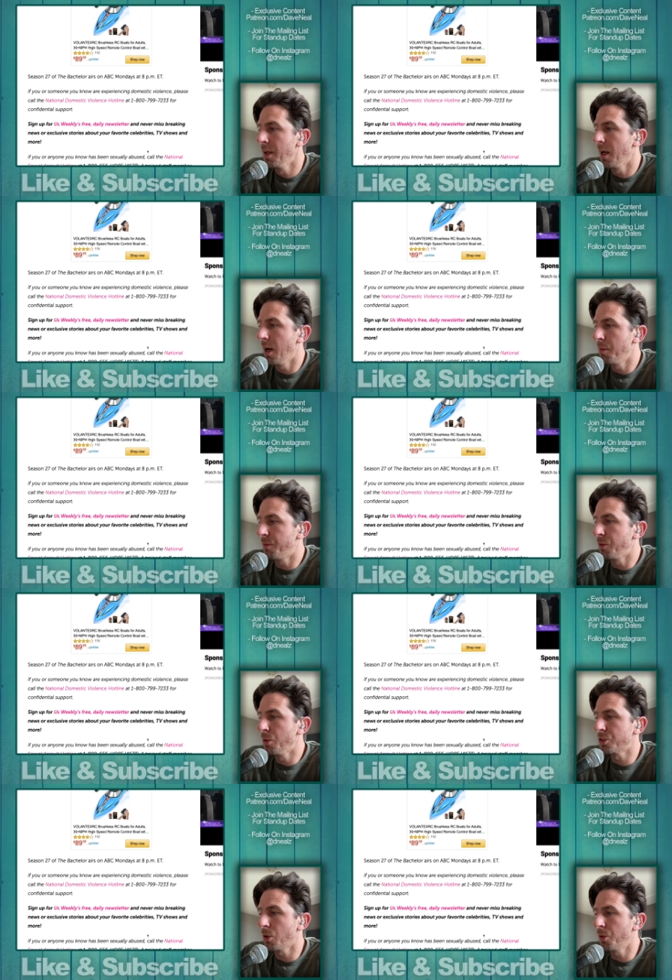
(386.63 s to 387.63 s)
Um, if you
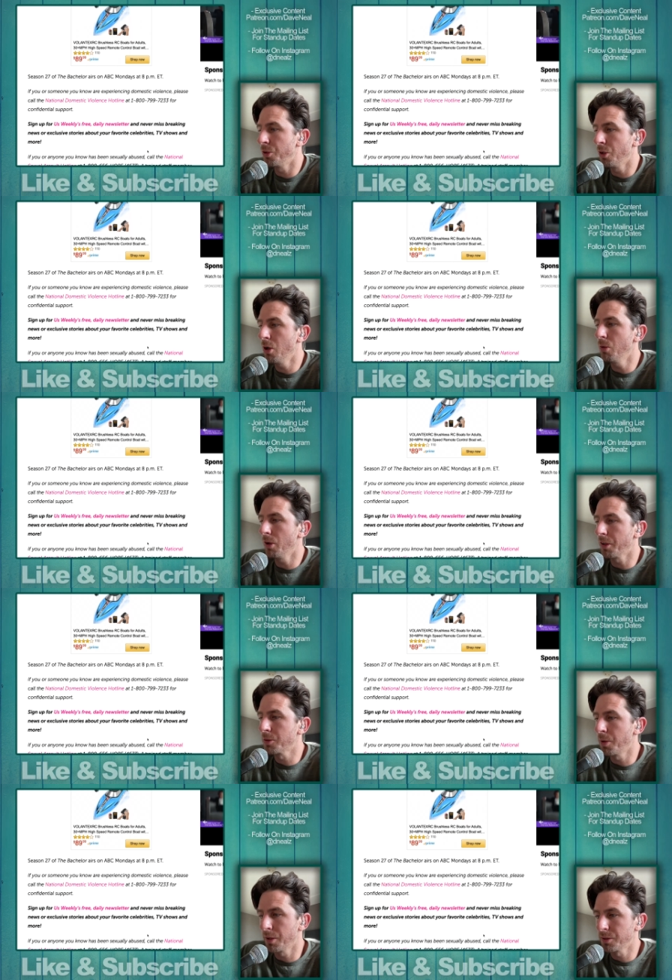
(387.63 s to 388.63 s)
or someone you know are
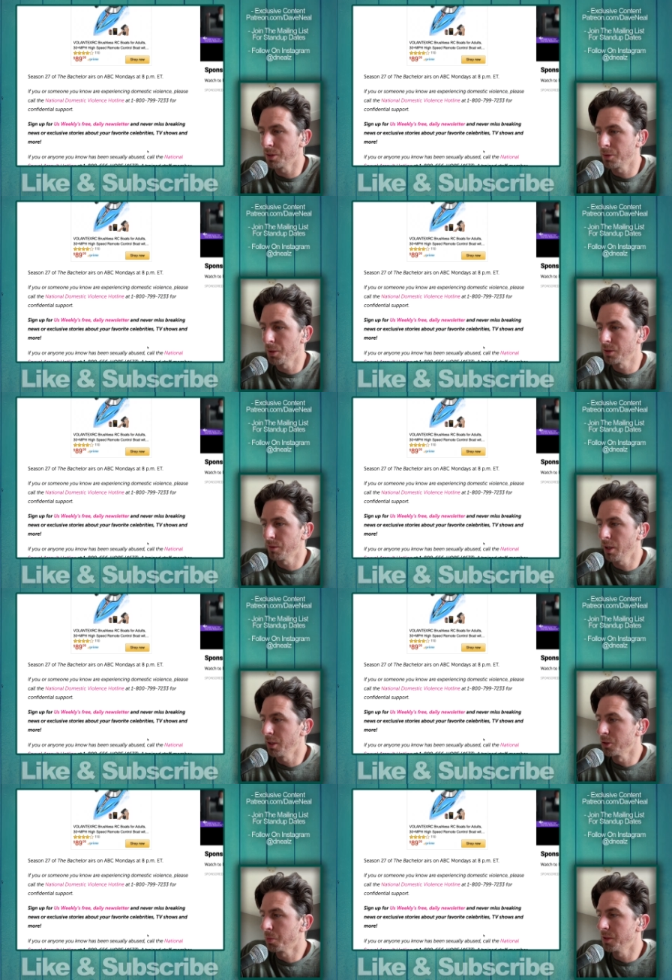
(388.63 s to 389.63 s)
experiencing domestic
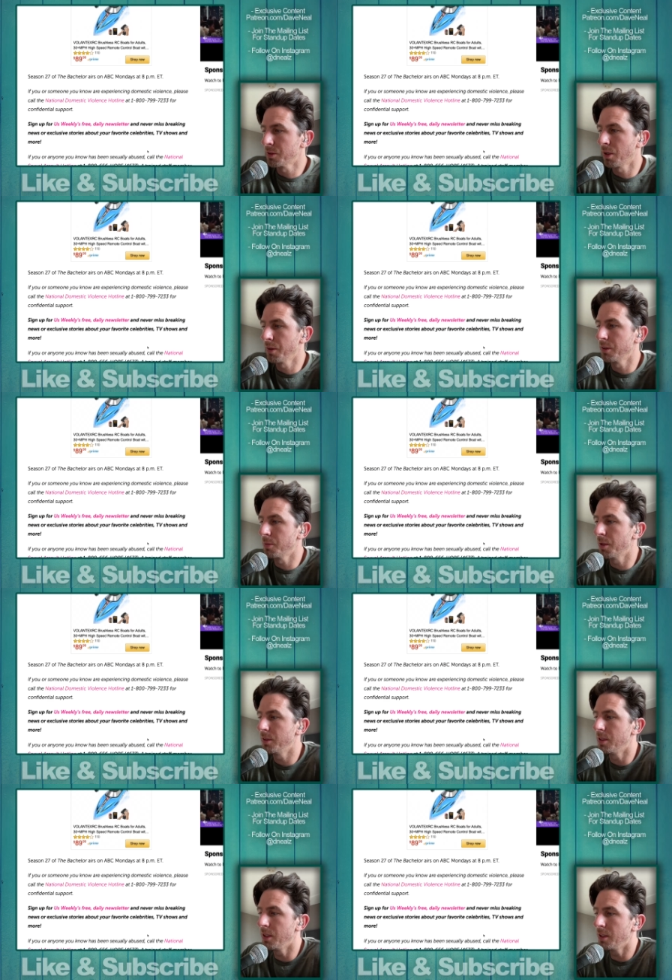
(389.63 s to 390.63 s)
violence, please call the
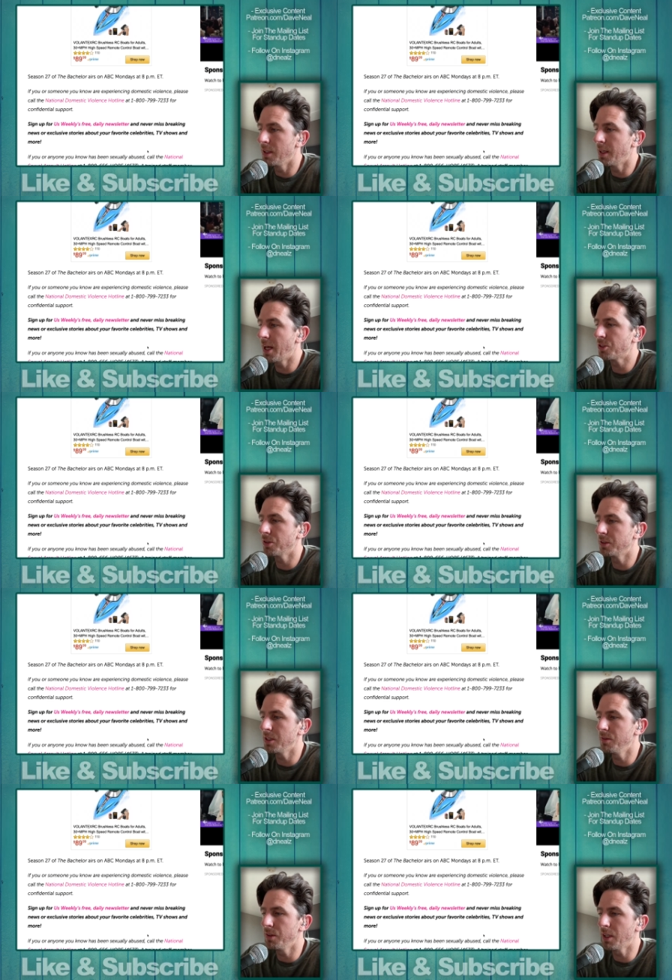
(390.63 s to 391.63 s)
the National
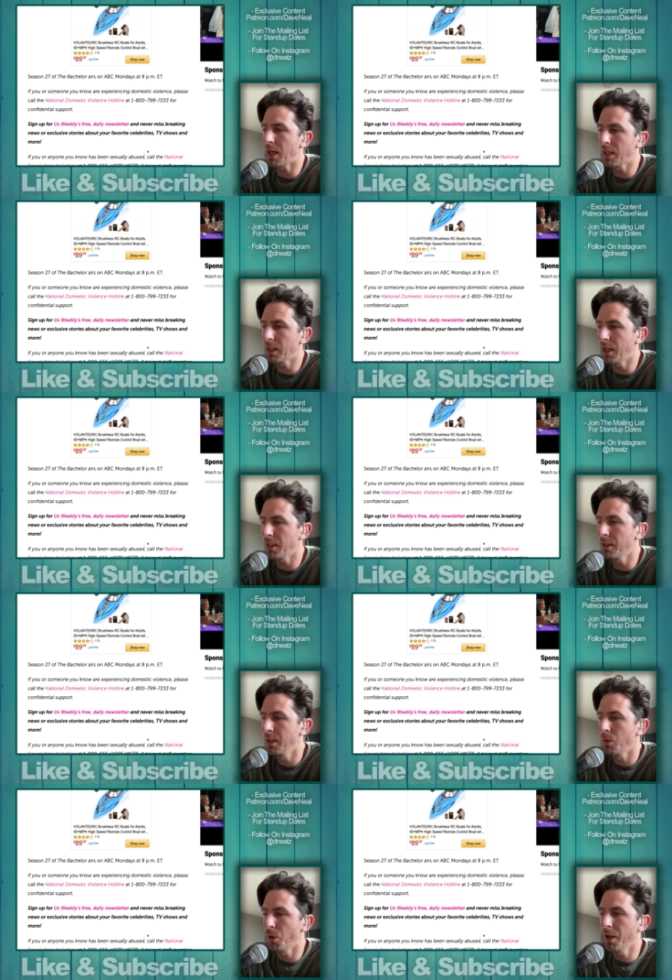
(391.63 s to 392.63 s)
DV Hotline
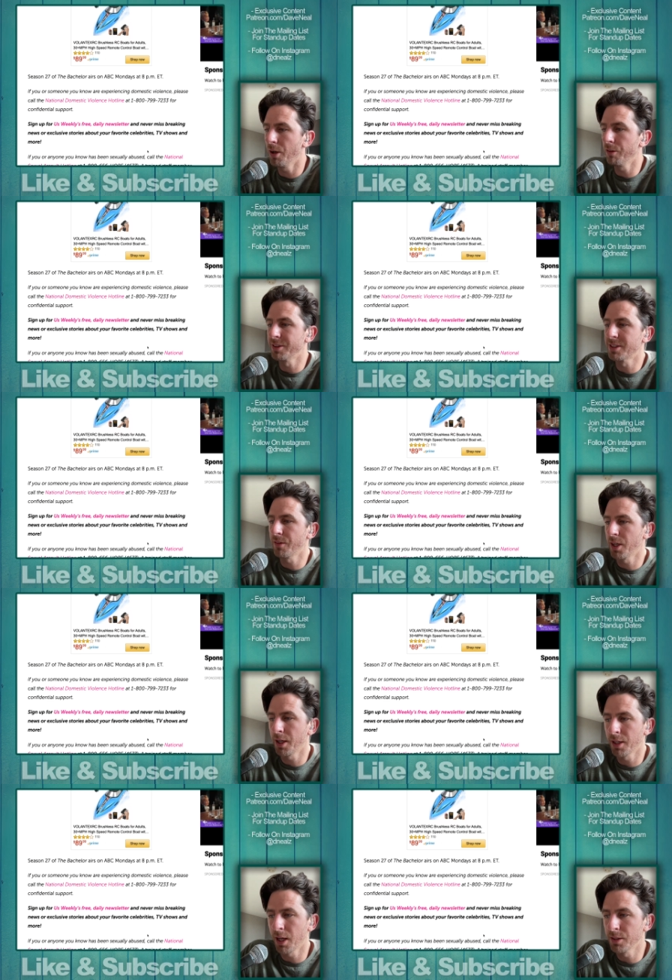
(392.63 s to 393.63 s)

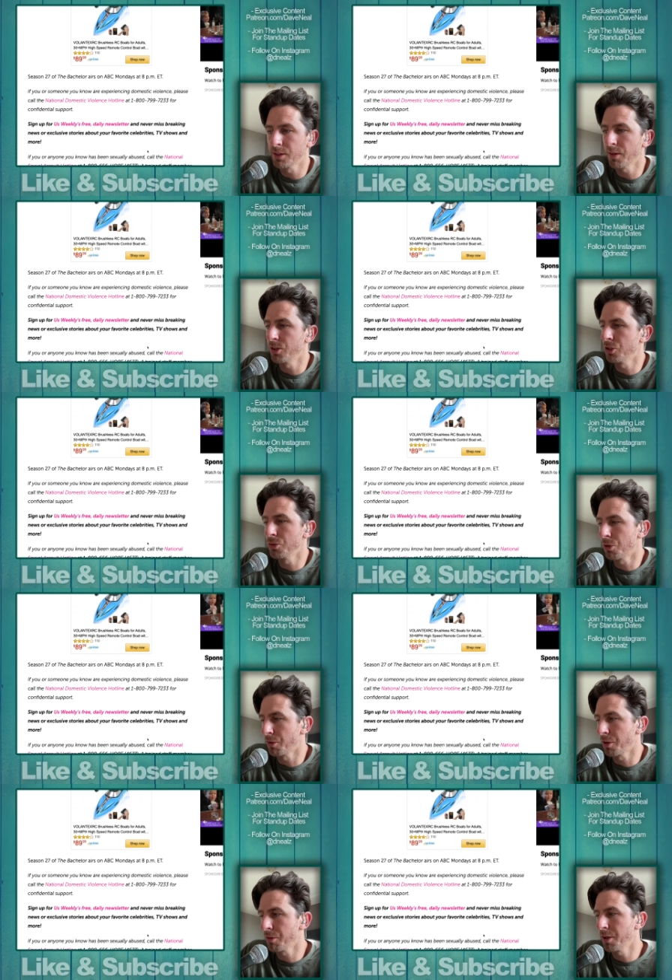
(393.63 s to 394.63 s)

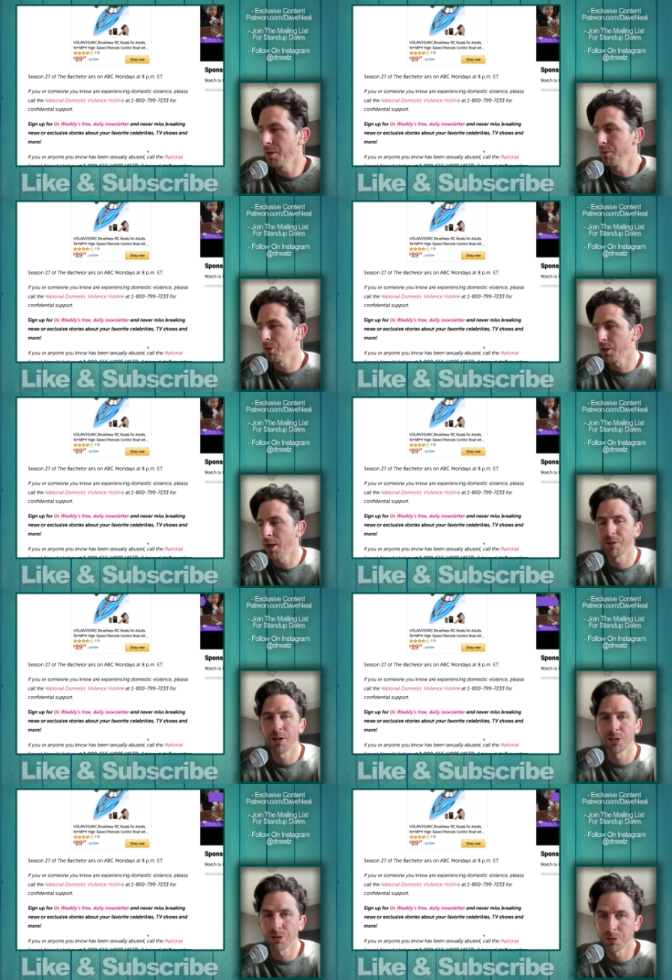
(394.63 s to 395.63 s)
1-800-799-7233 for
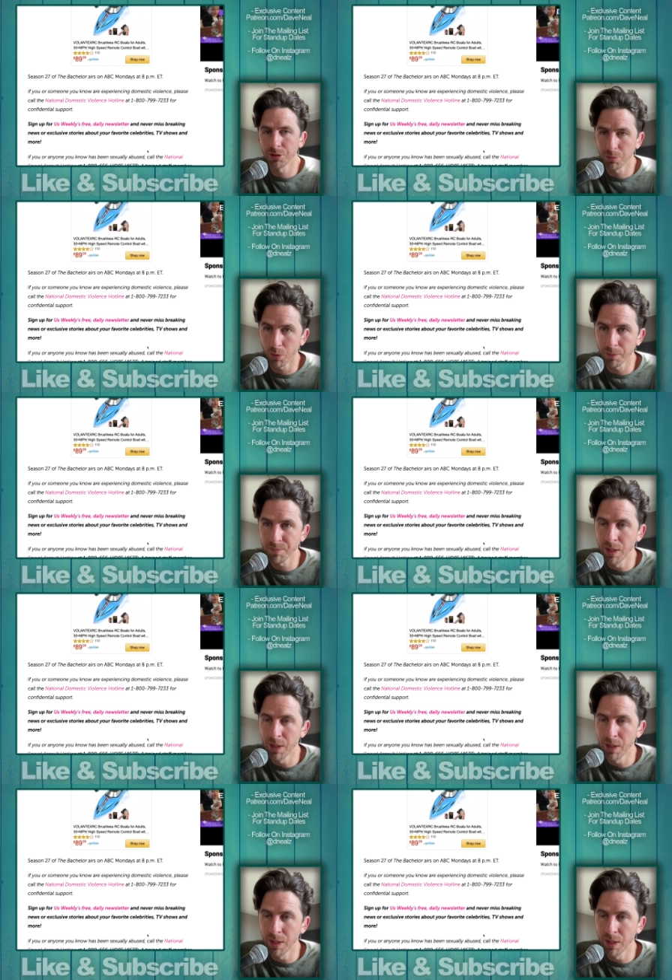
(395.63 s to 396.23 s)
confidential support.